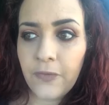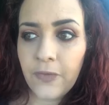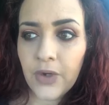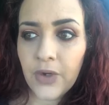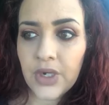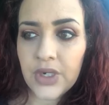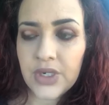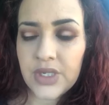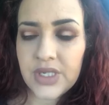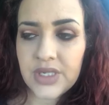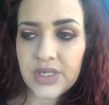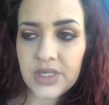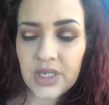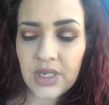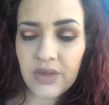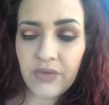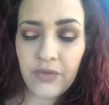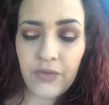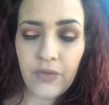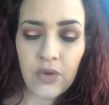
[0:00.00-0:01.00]
First
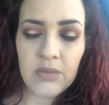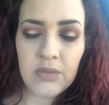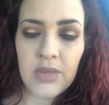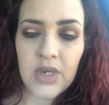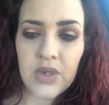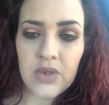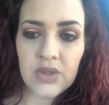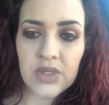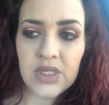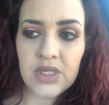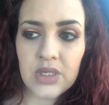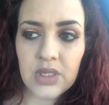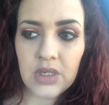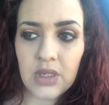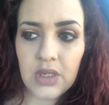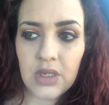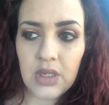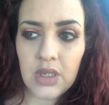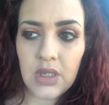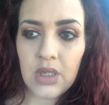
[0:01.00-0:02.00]
and foremost,
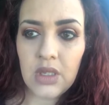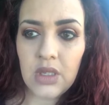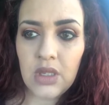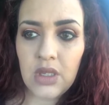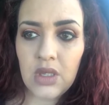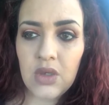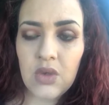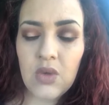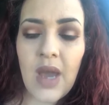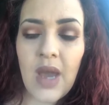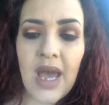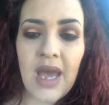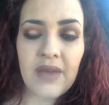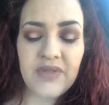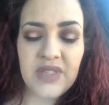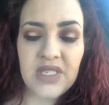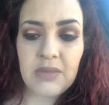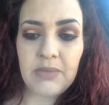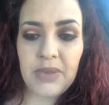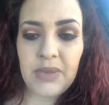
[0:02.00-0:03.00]
you
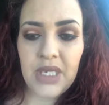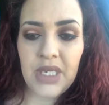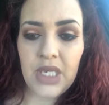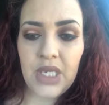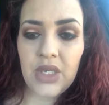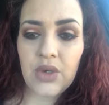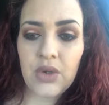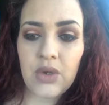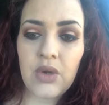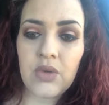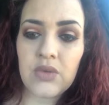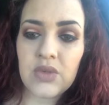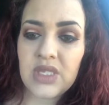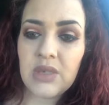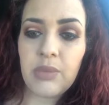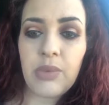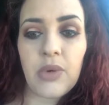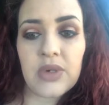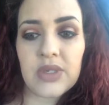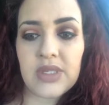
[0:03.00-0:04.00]
have to be your own
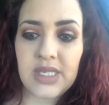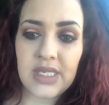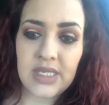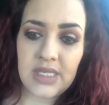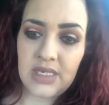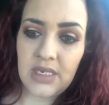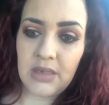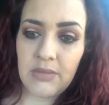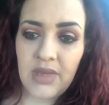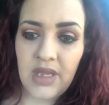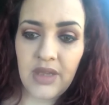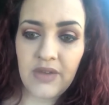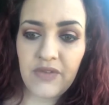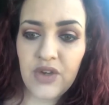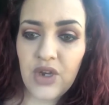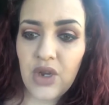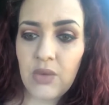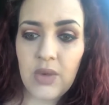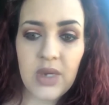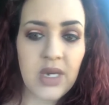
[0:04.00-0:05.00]
support system
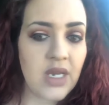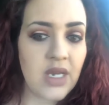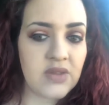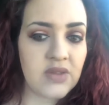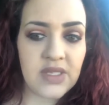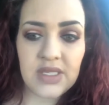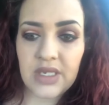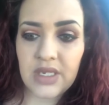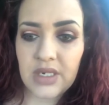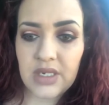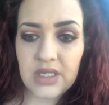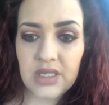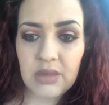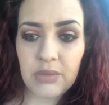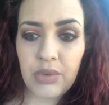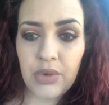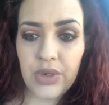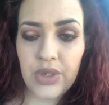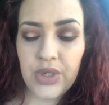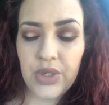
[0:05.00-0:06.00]
if no one else is going to
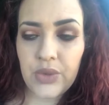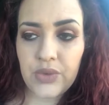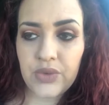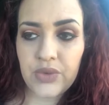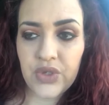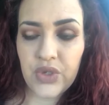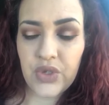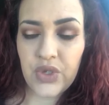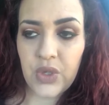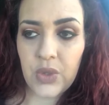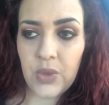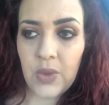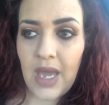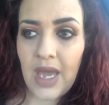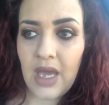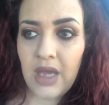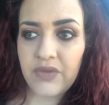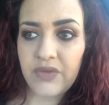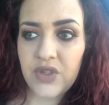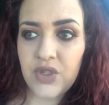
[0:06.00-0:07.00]
support you. So you
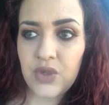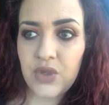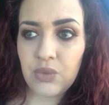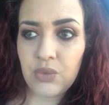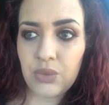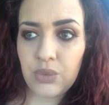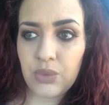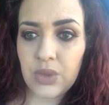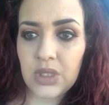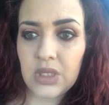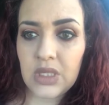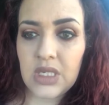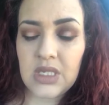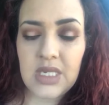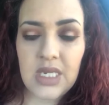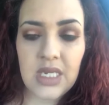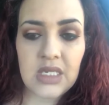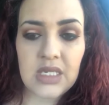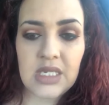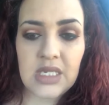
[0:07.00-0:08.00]
have to really
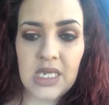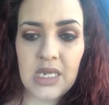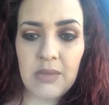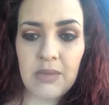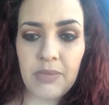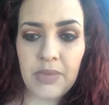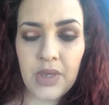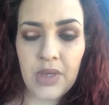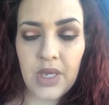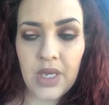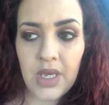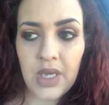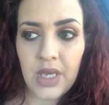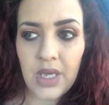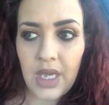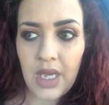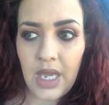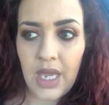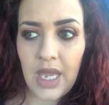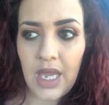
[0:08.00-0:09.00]
dig deep
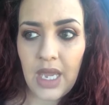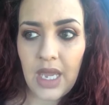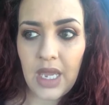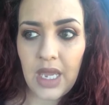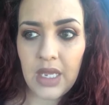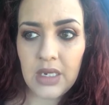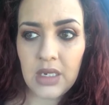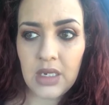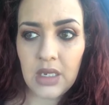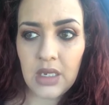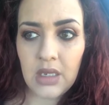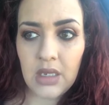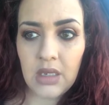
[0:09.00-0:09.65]
and